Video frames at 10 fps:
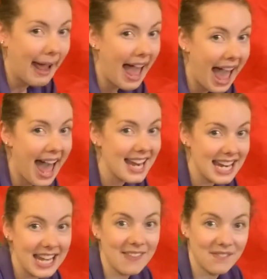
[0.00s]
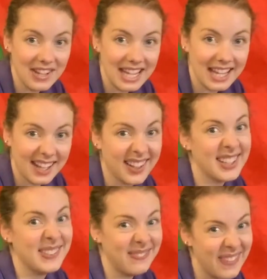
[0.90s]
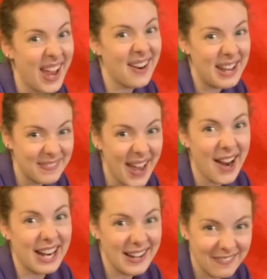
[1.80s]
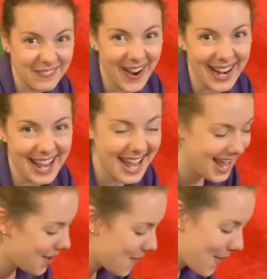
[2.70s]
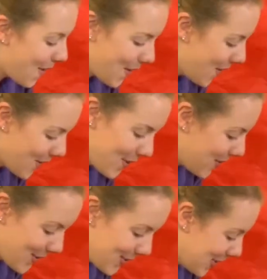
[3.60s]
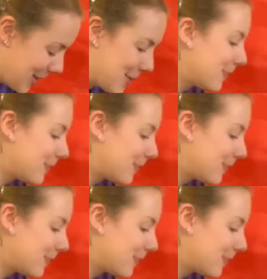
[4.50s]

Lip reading: and it feels very, very funny. Ooh!